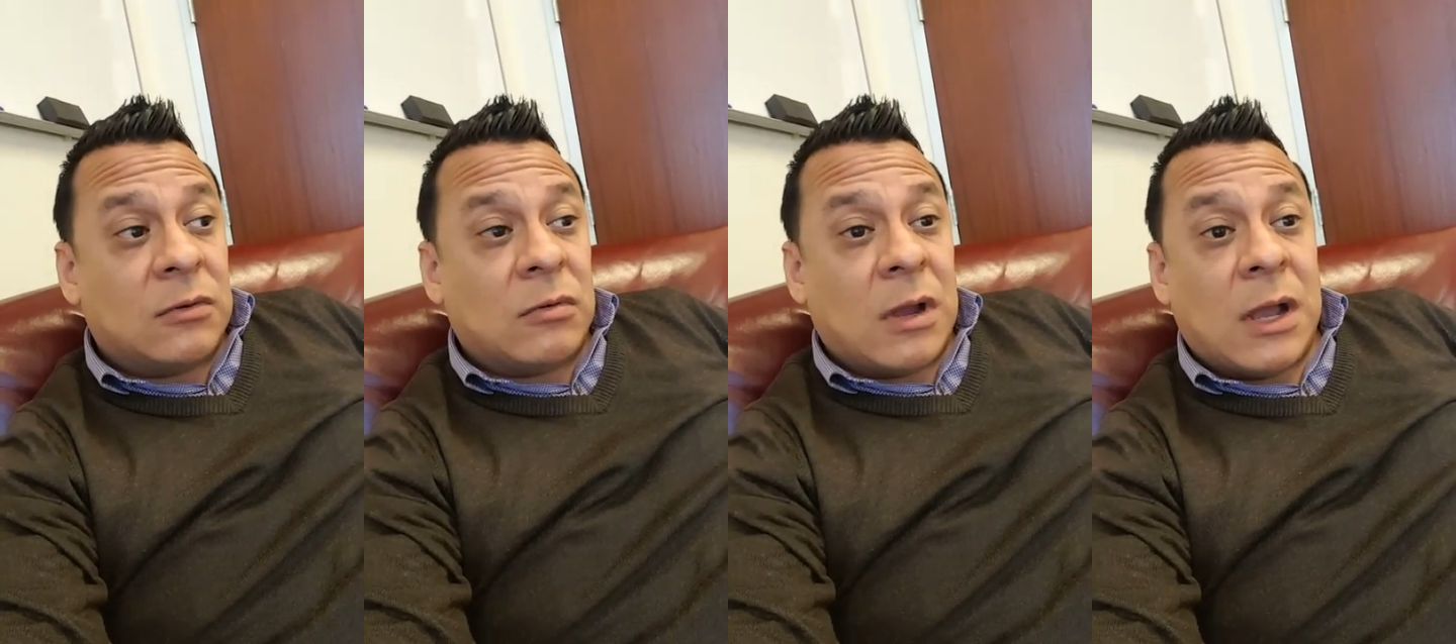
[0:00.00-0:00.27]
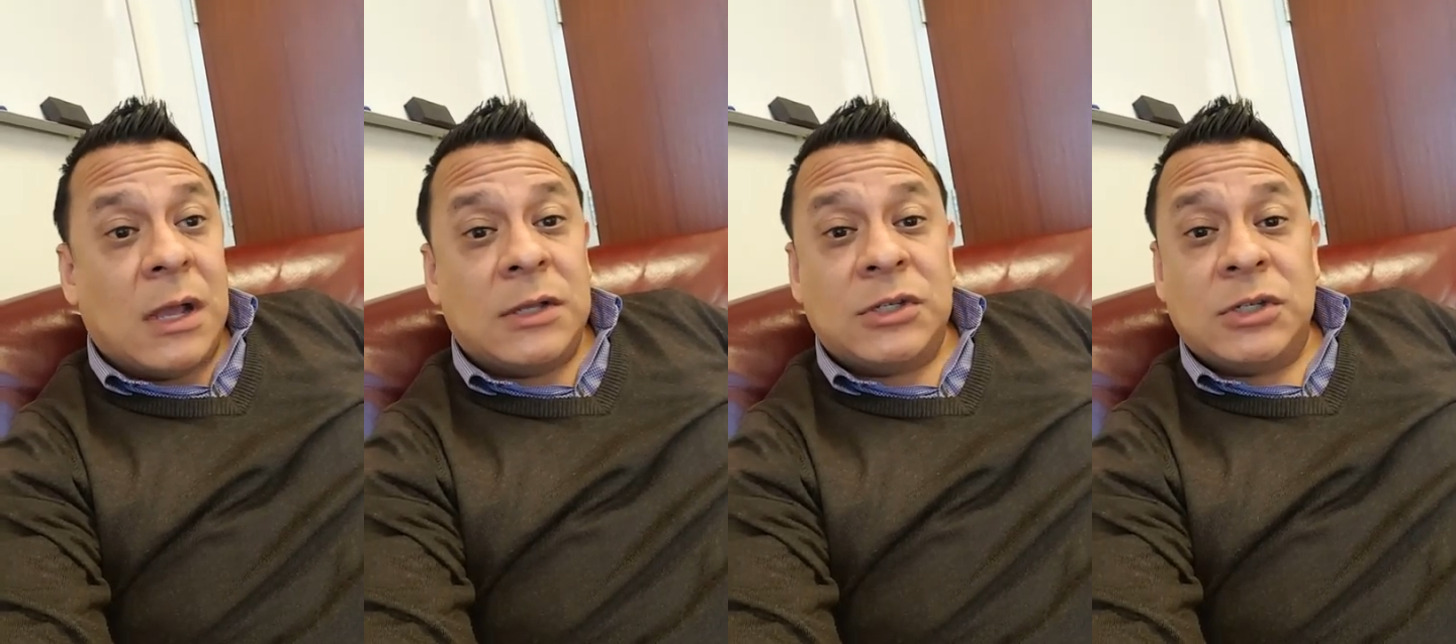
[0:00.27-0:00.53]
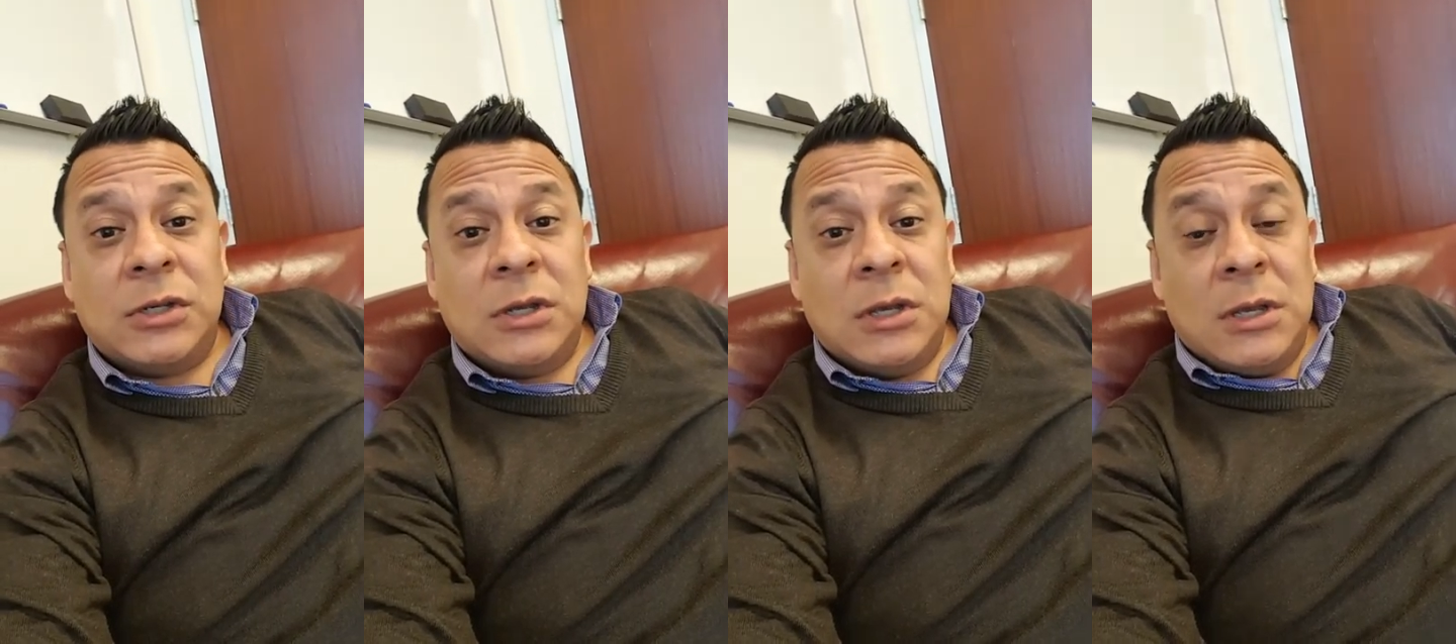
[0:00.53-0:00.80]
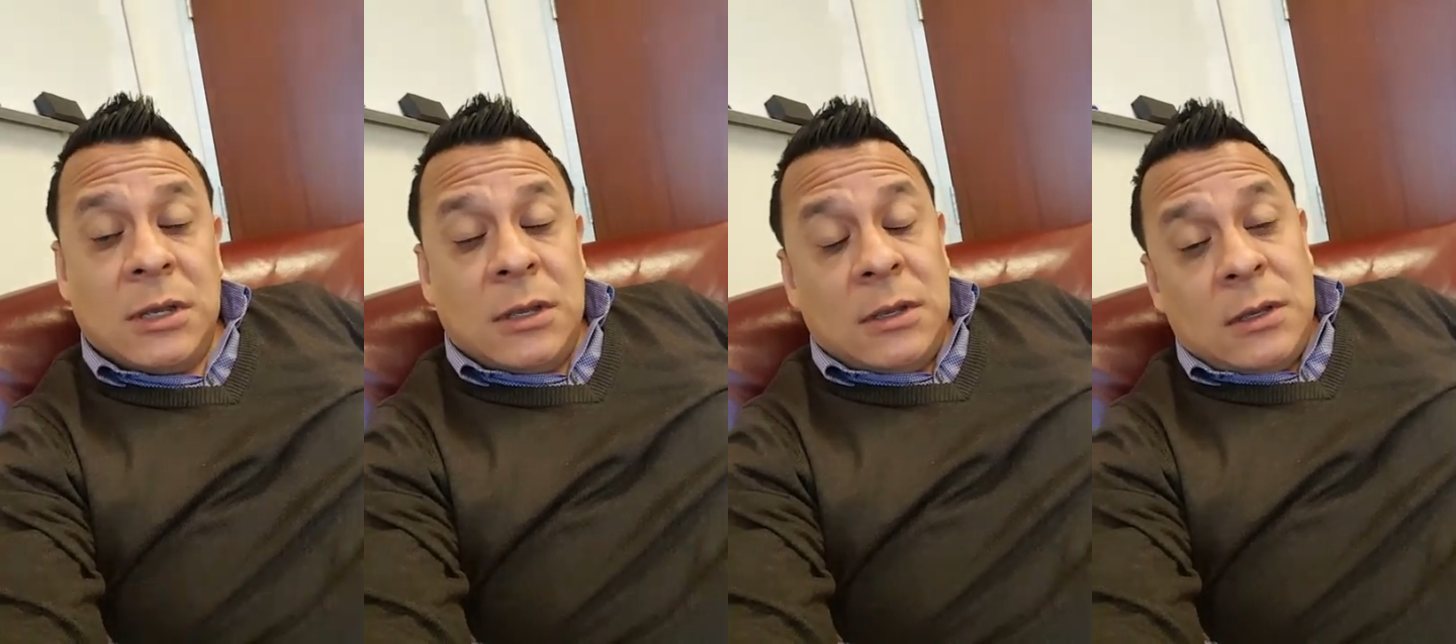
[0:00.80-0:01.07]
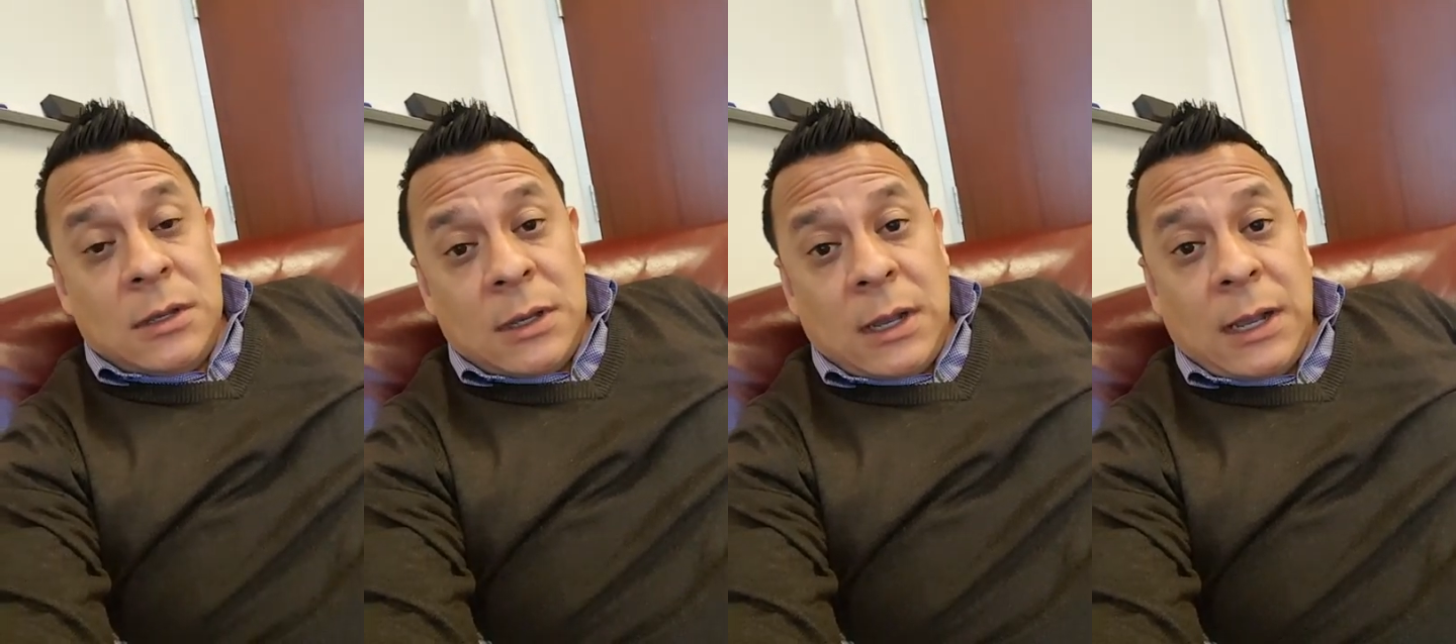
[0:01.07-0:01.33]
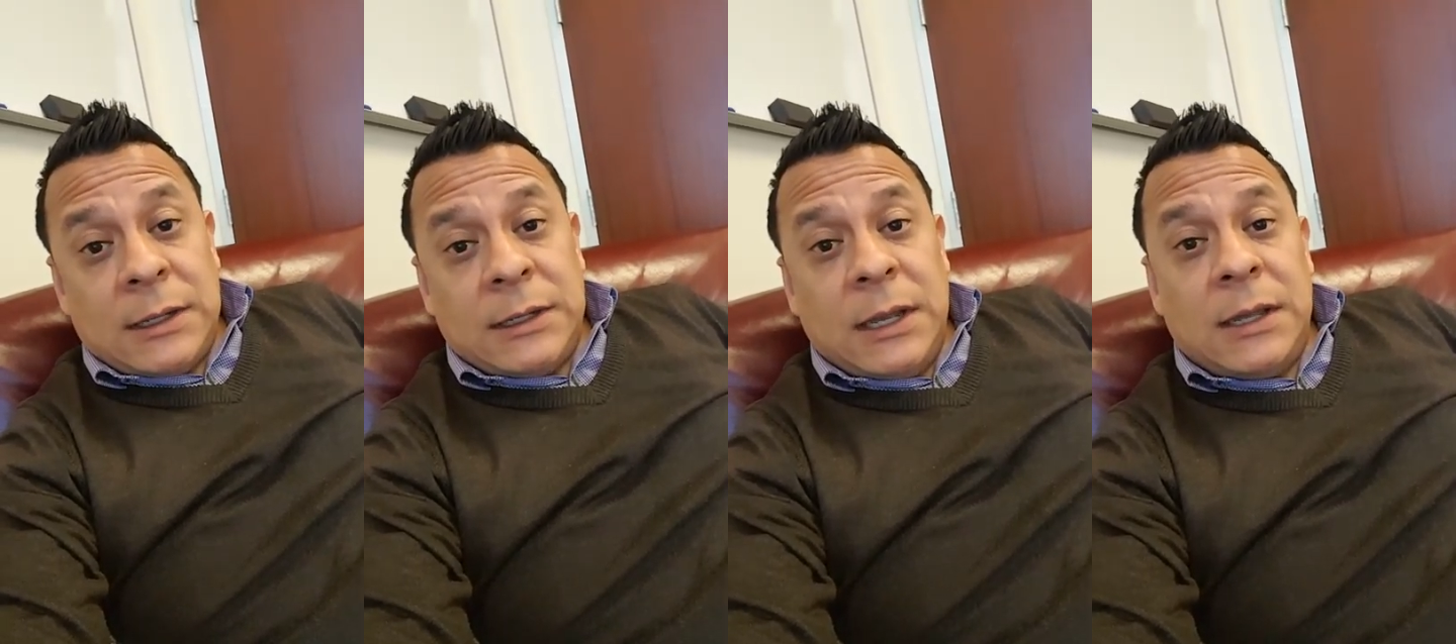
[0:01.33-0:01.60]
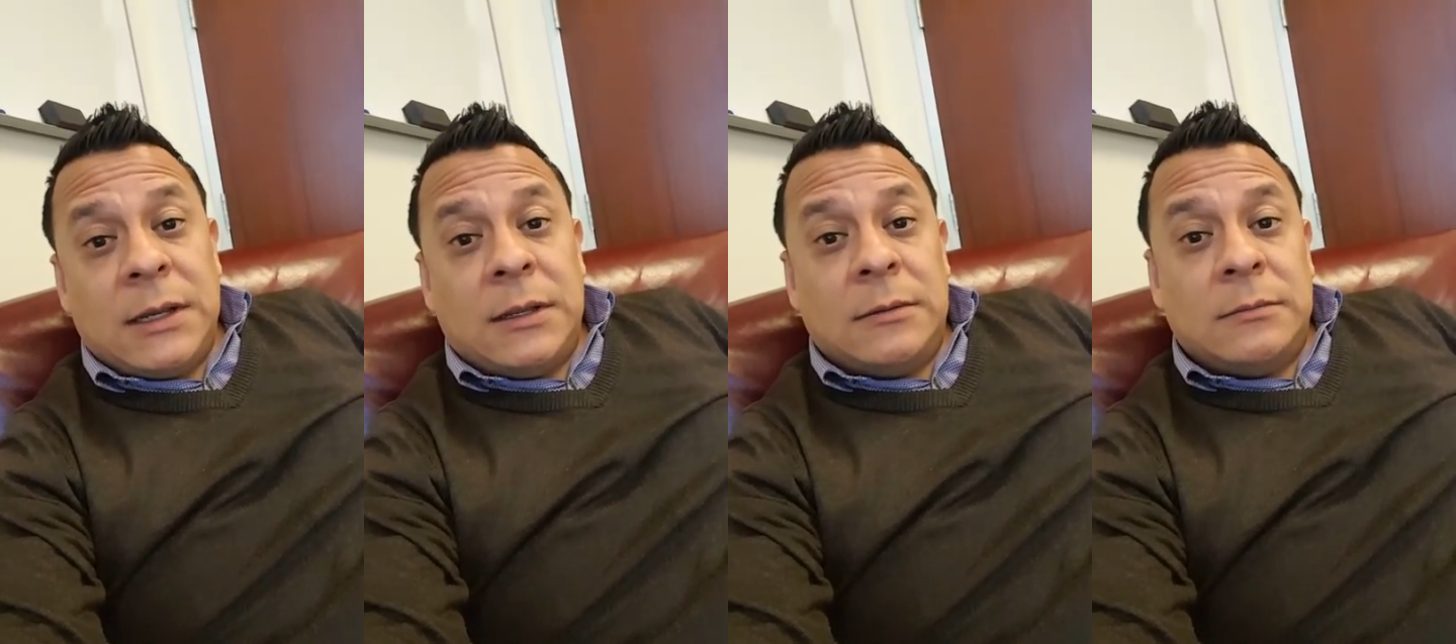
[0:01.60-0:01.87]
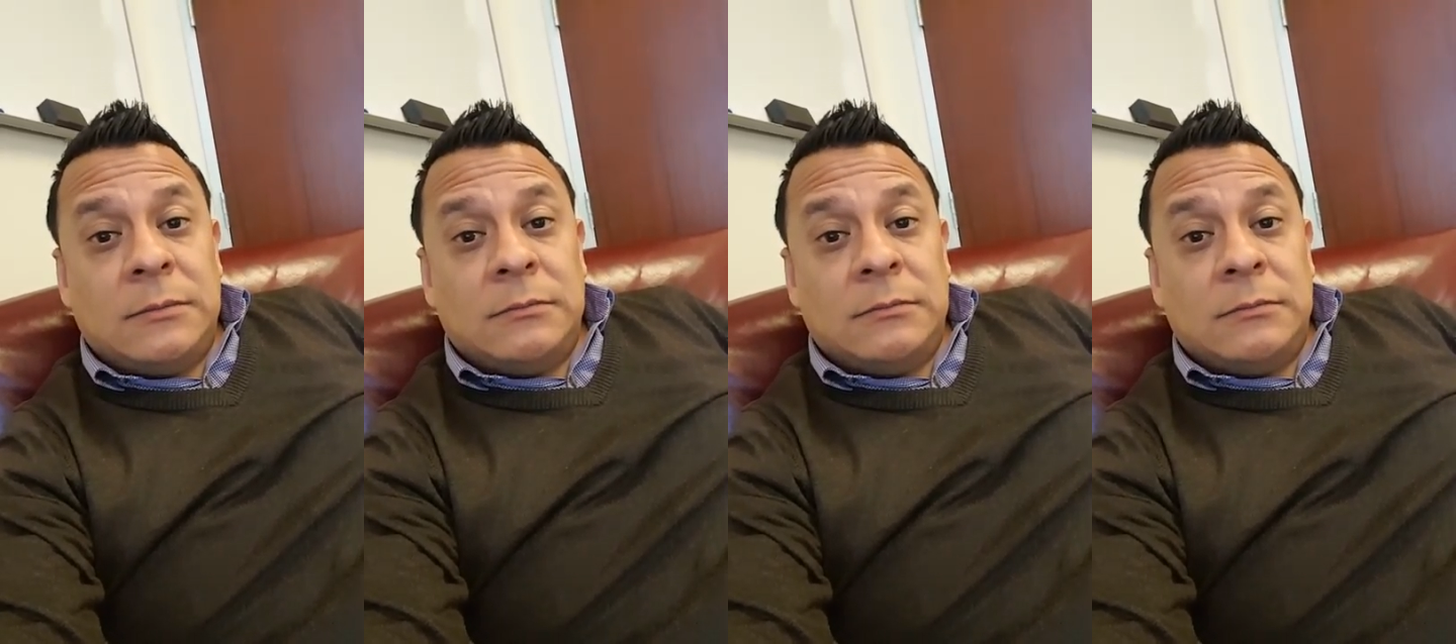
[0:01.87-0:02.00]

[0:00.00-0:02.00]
crash, I get it.